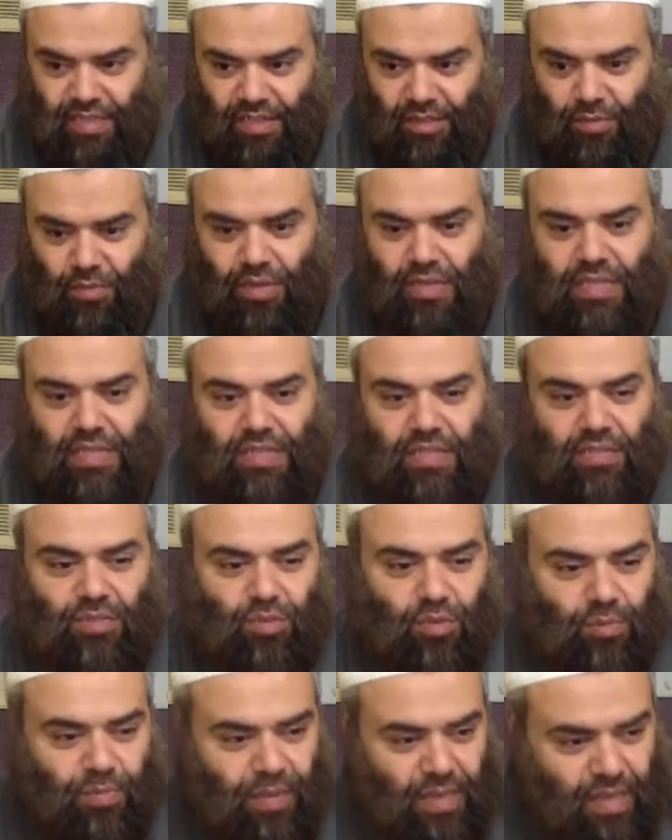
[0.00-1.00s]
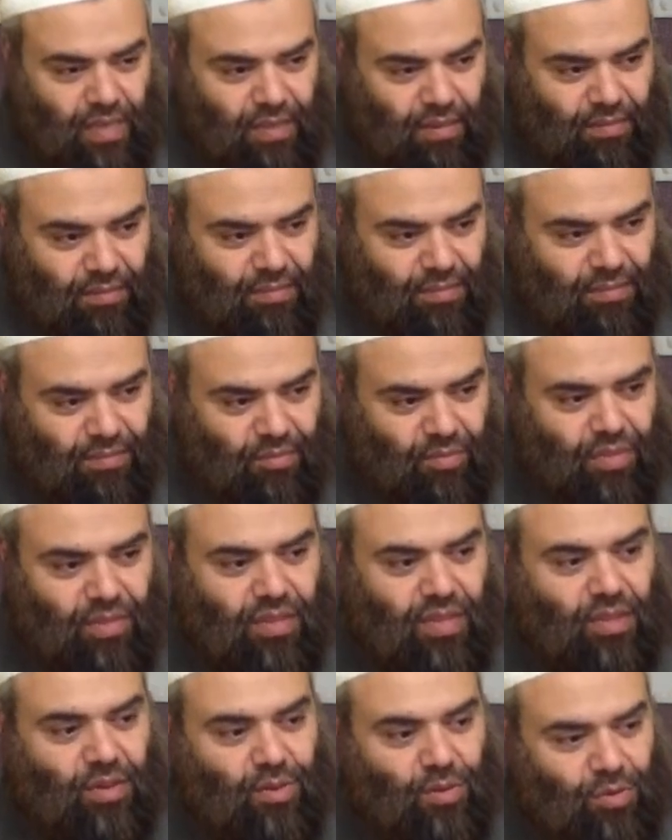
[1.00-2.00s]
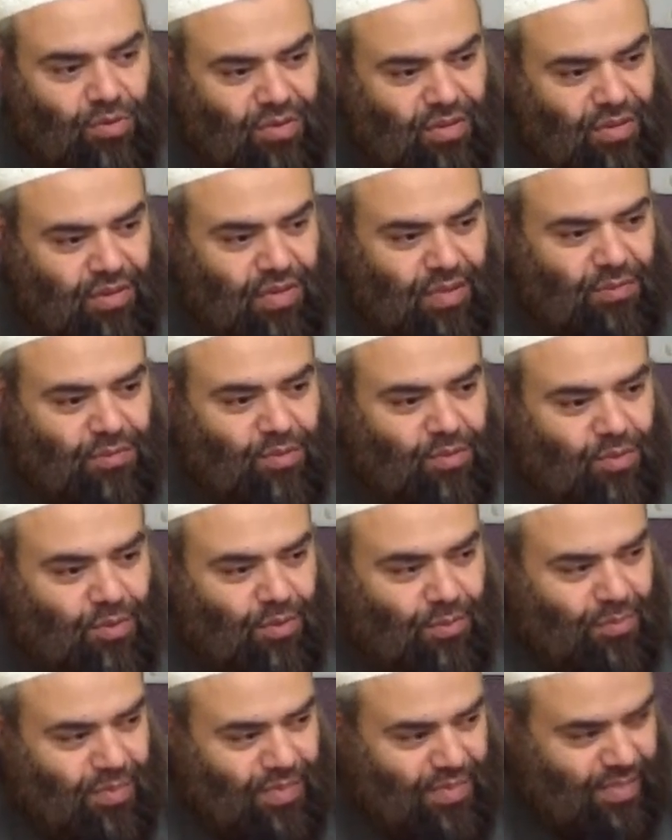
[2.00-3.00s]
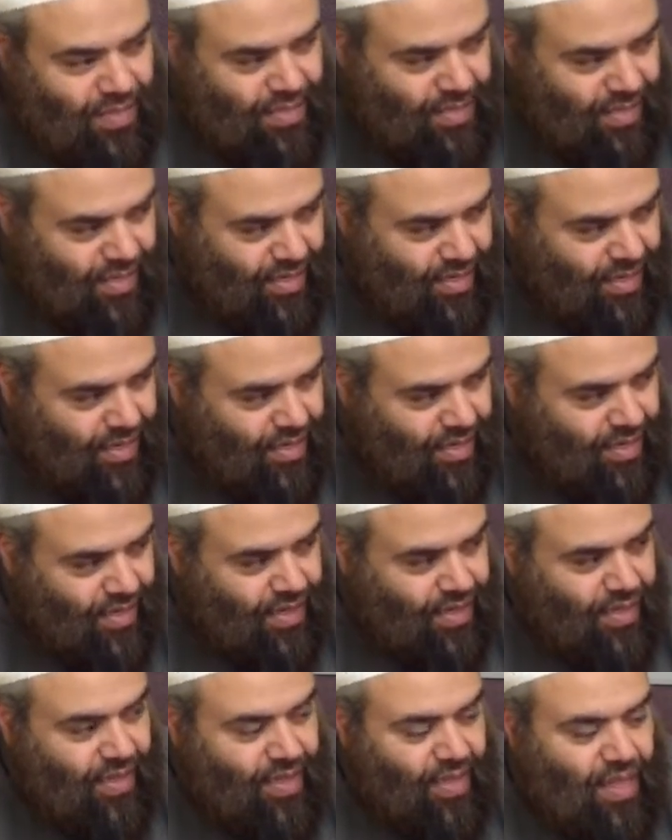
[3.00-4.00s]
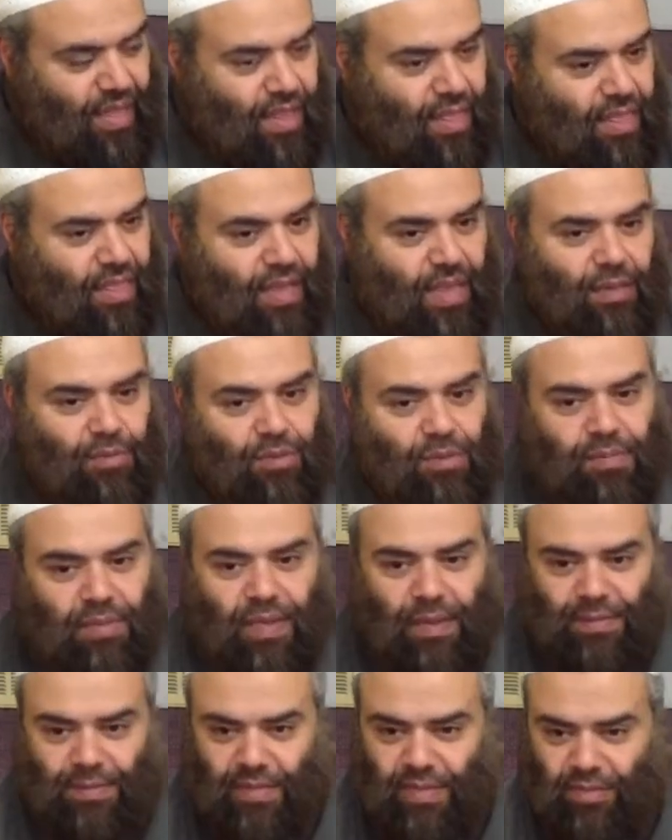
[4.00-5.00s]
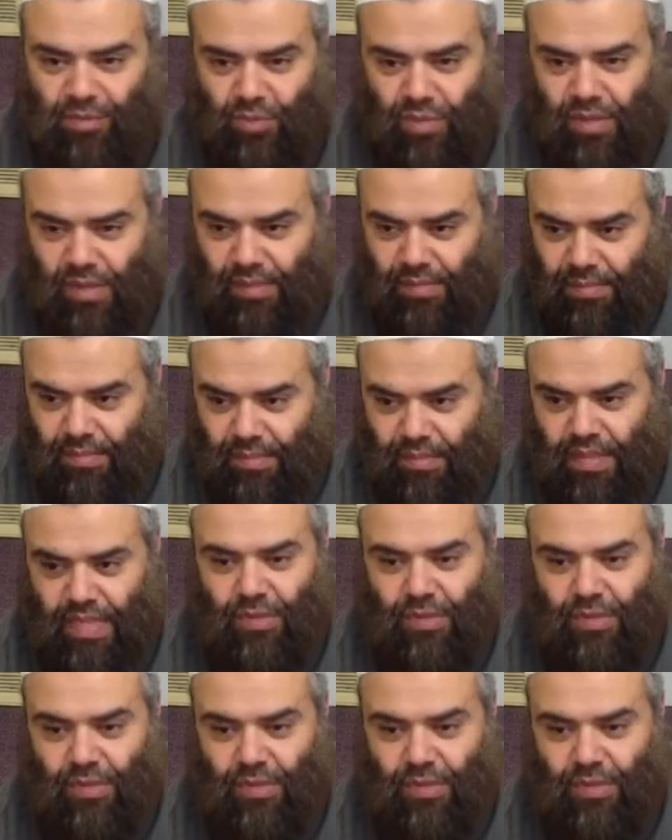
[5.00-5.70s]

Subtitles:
When he disobey them, when they order him to commit a sin, they would be upset with him.